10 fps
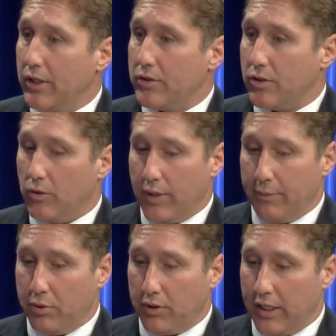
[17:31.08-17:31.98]
So I
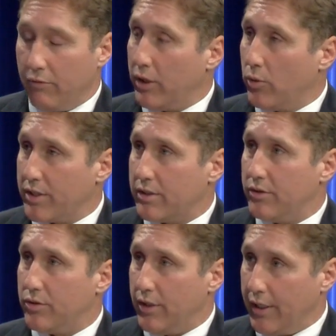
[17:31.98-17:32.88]
put that request
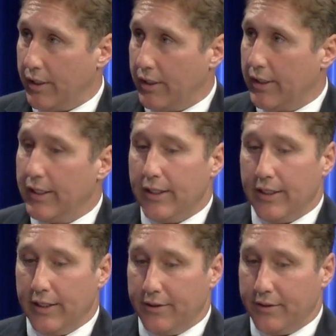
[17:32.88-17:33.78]
in today,
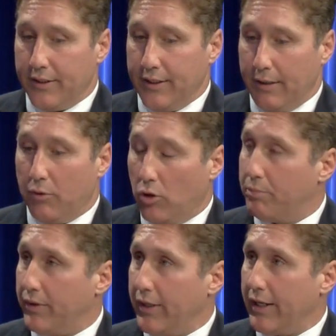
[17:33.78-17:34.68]
and, and I'm
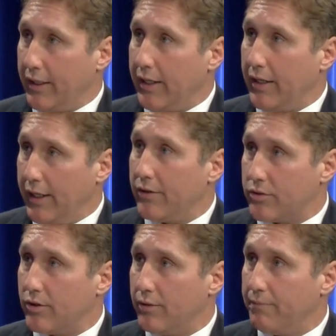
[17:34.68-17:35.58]
hoping that I get an
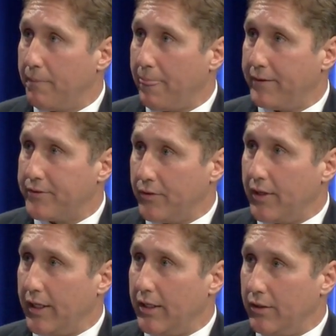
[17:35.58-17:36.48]
answer so that
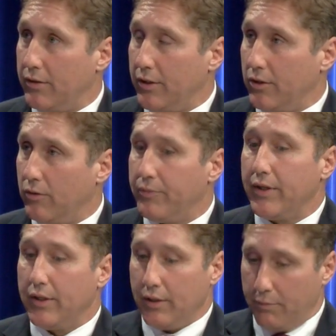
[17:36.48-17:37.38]
I can, you know,
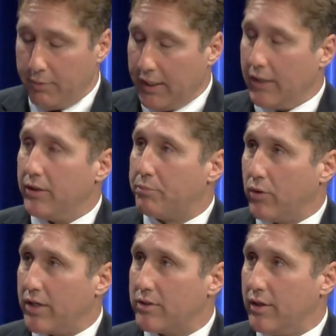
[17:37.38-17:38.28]
begin the
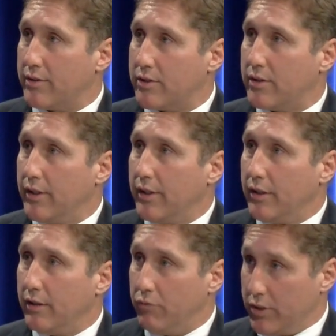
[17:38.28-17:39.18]
process
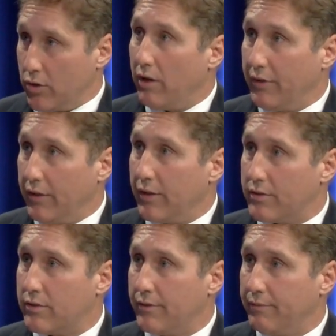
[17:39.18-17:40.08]
of resolving this.